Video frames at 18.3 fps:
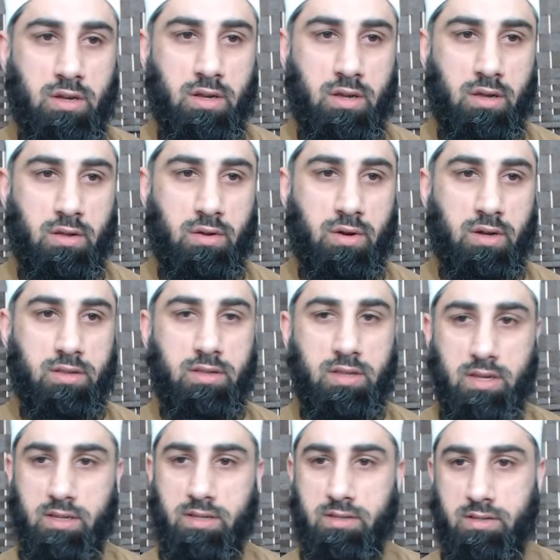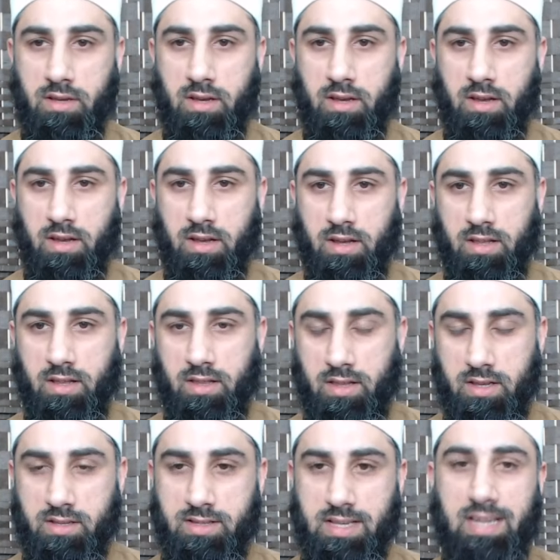you know and these
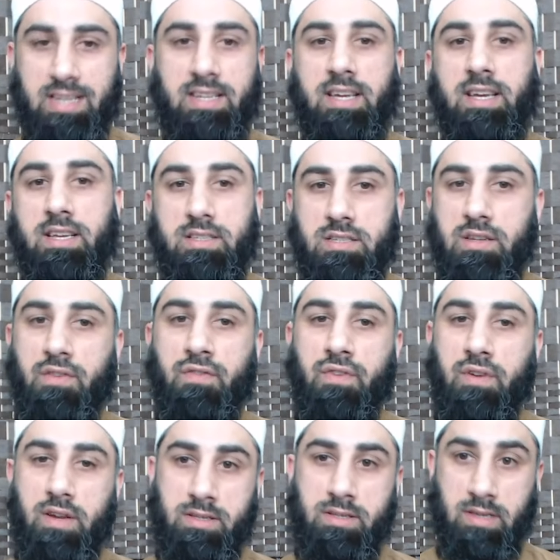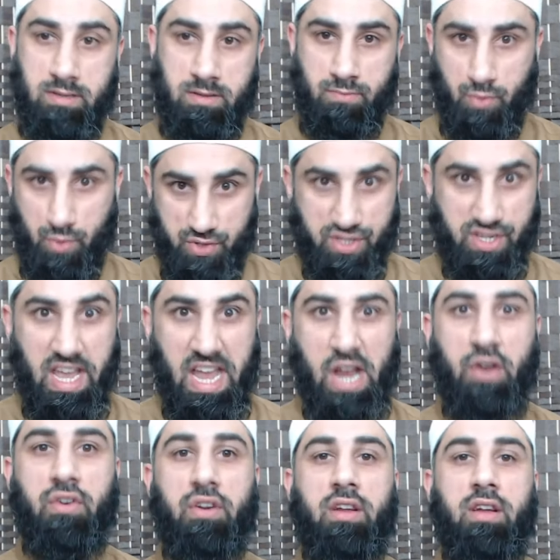this setting is different it's, it's more
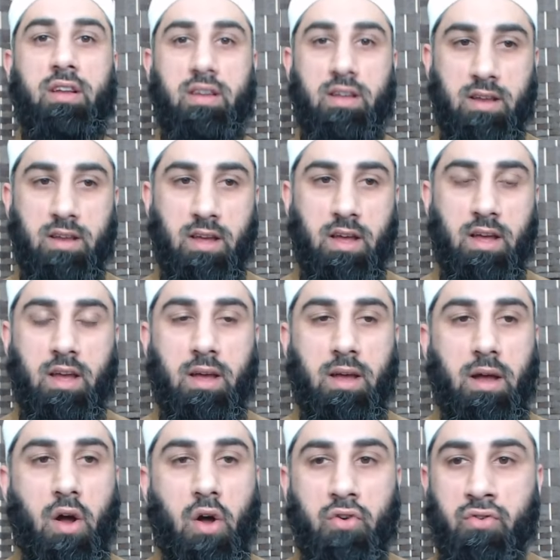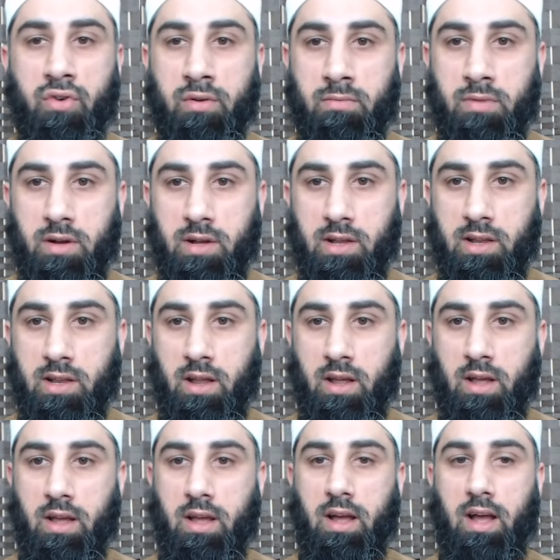sacred and honorable
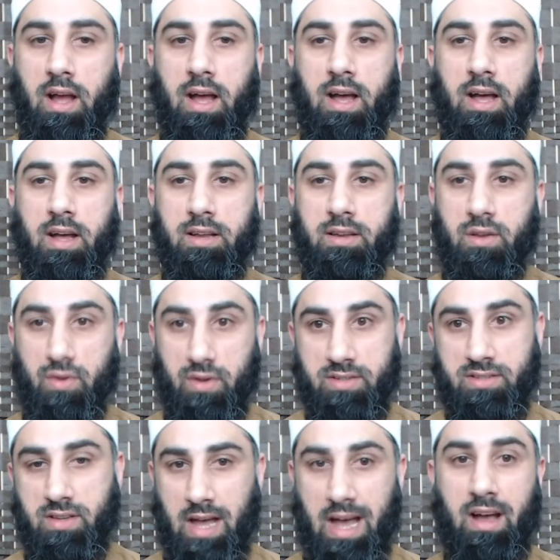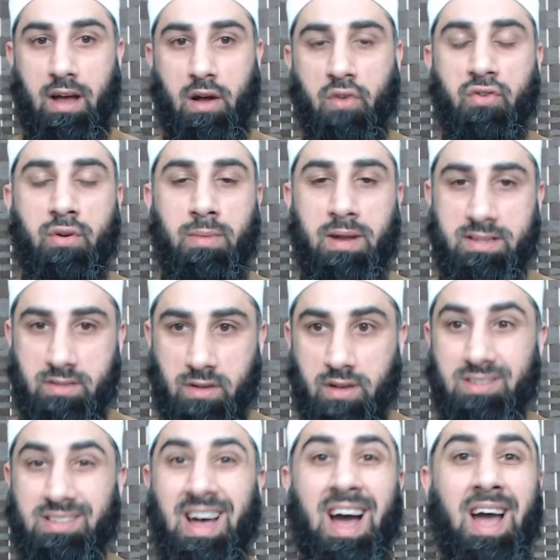and you know it's honorable
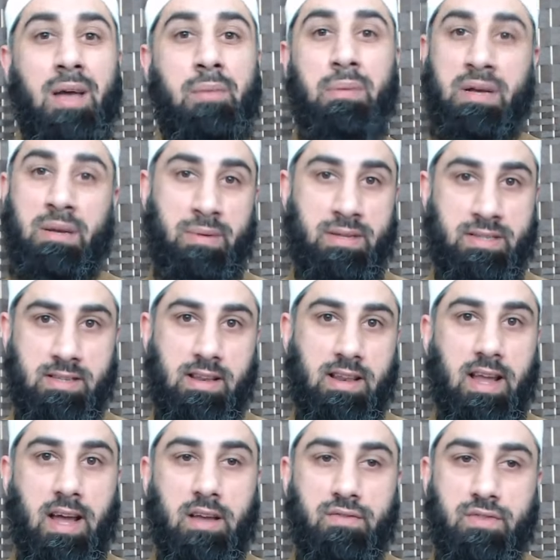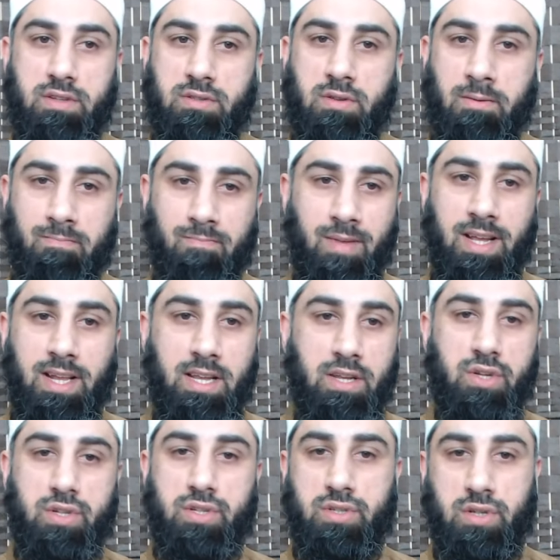it's a higher purpose in life it's not merely
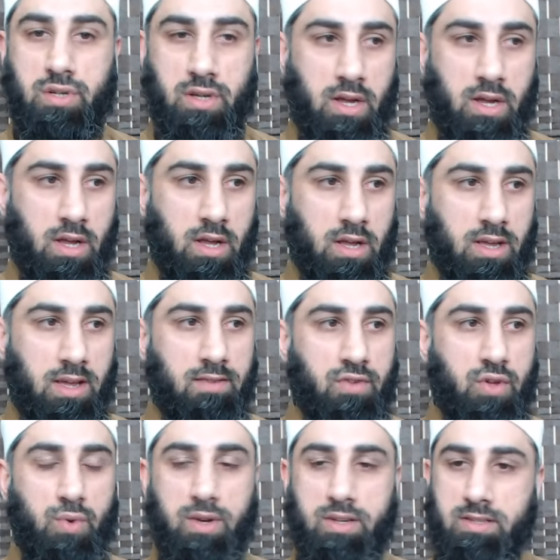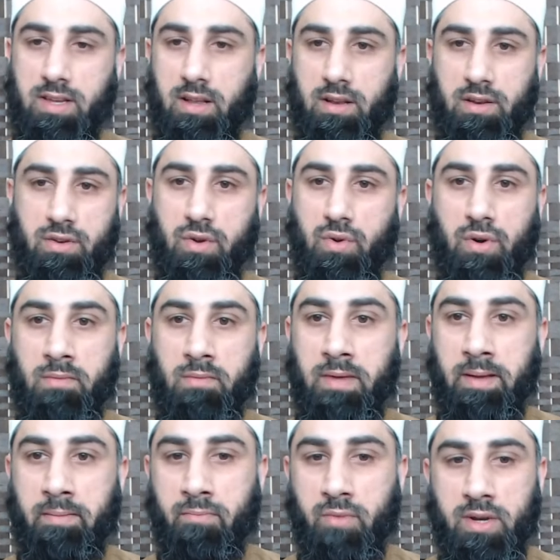just to give you a skill to go and
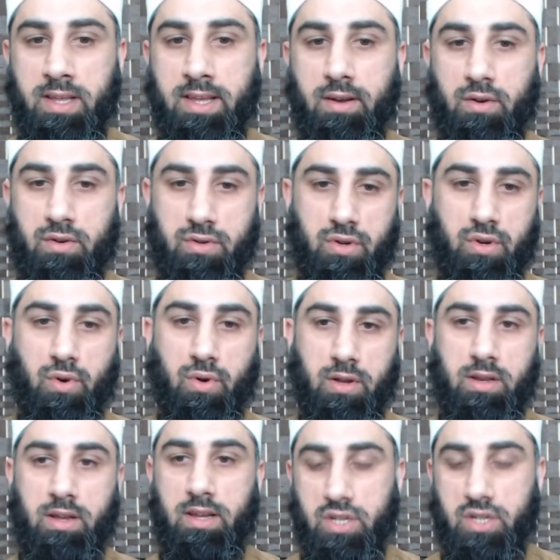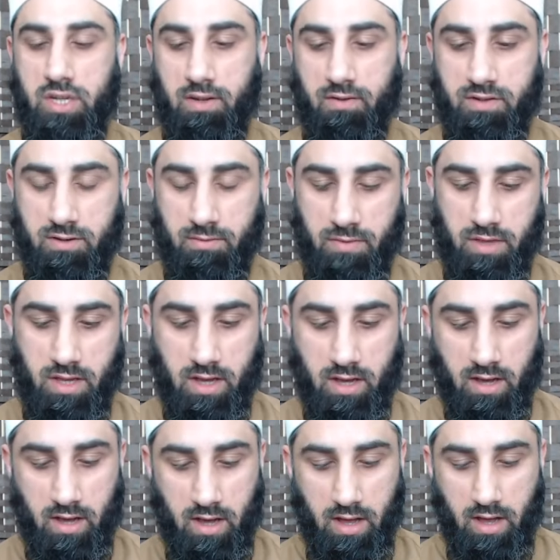make money or to go and achieve
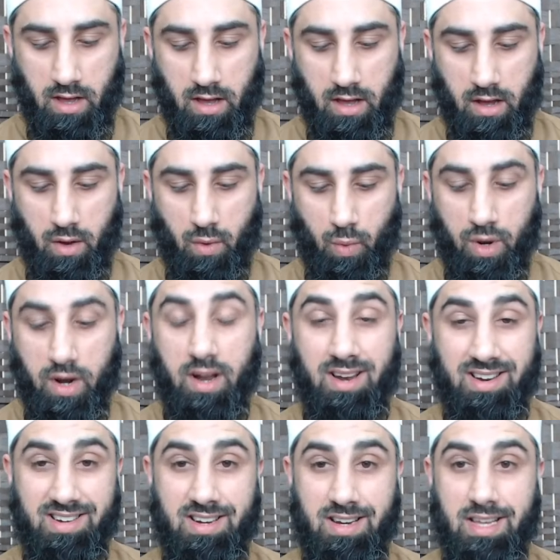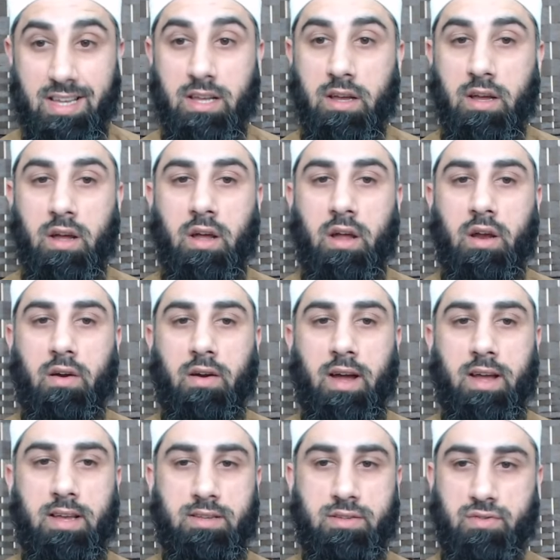something uh, worldly
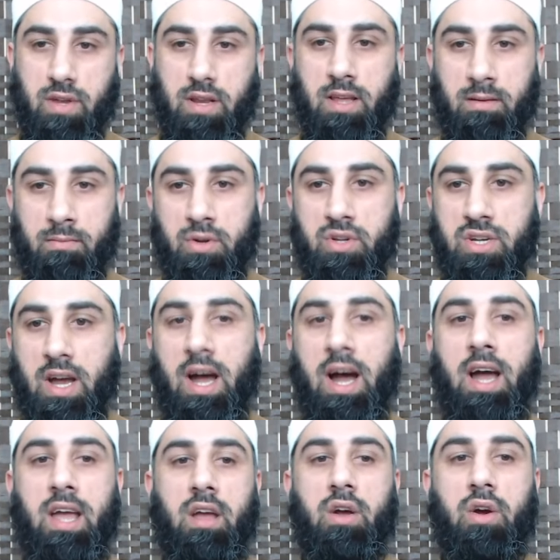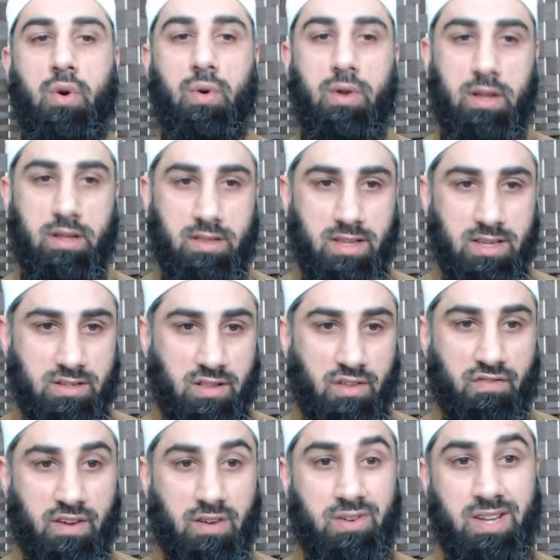right it's really a much higher goal and these are the
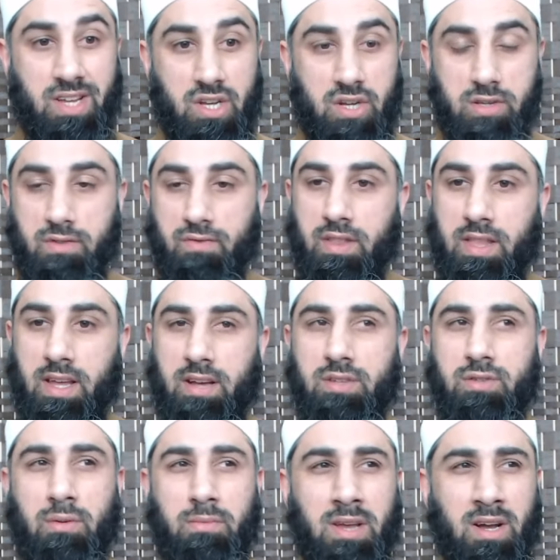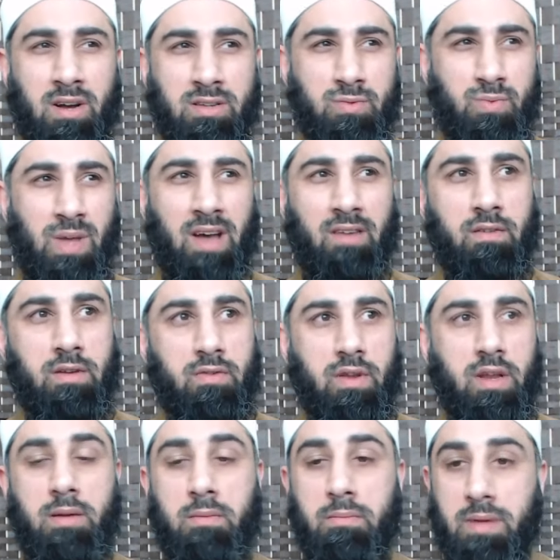foundations for that so because we haven't
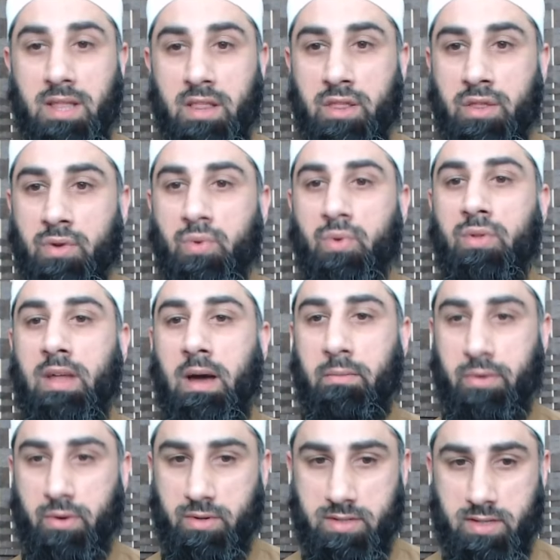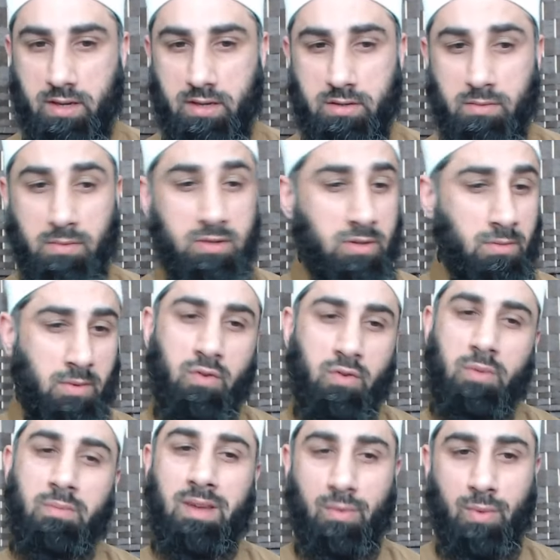really been through that process some of
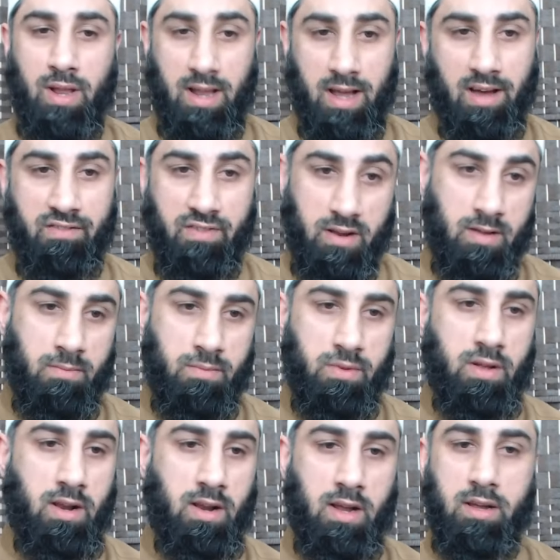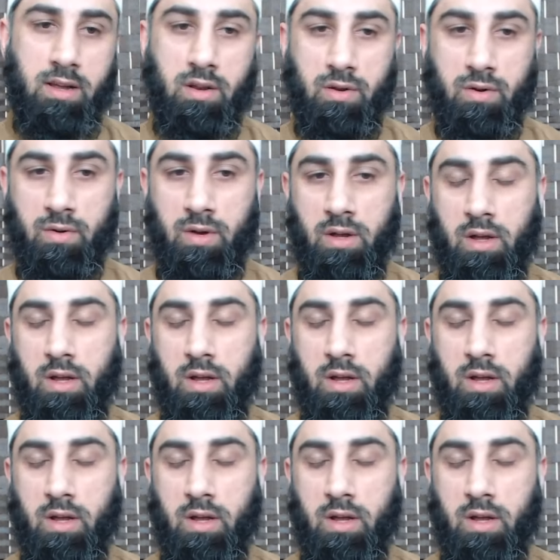you may well have alhamdulillah you know